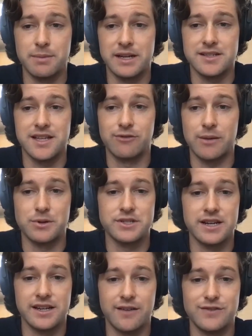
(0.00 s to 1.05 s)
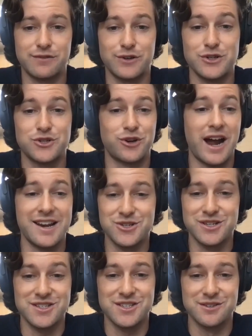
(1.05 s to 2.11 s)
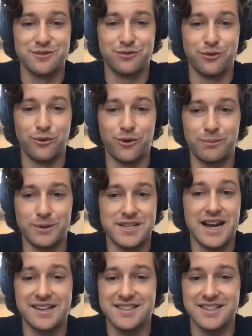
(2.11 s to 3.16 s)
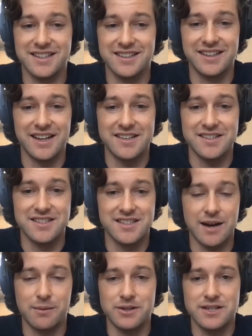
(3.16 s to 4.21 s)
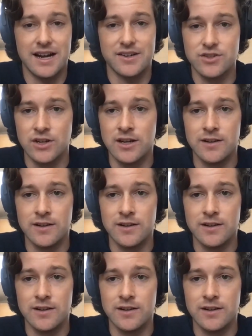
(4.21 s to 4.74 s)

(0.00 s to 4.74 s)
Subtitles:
because they represent kind of different strategies for protecting against cyber attacks.